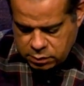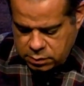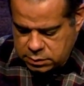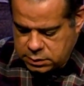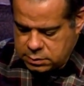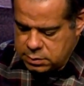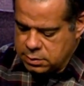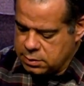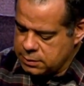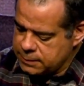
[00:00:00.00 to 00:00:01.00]
old,
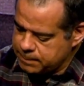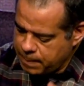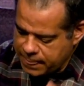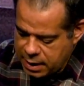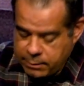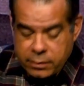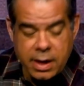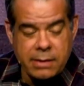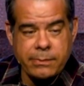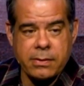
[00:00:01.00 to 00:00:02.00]
they
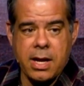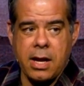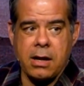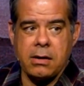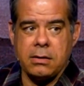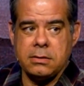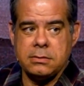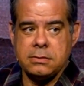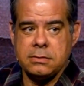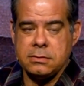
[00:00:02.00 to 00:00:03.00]
prayed a prayer
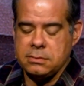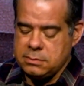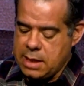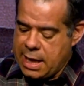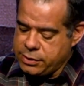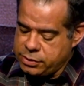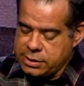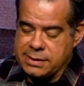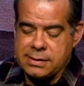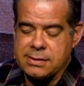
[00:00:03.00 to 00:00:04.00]
to ask
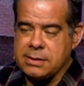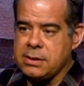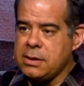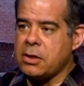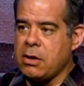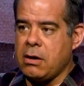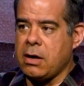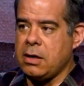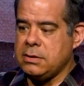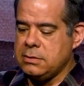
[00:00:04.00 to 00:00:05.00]
Jesus into their
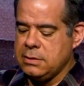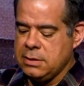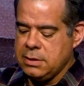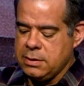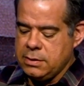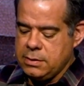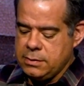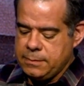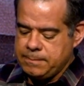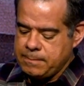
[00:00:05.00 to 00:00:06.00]
heart.
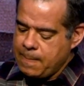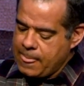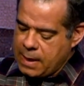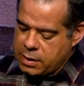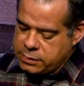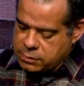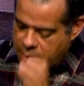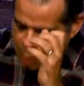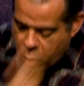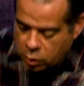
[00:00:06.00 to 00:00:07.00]
So
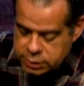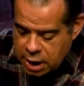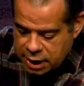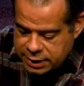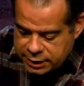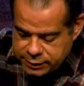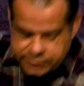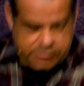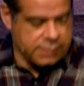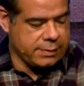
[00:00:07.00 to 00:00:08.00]
I'm holding on that they're still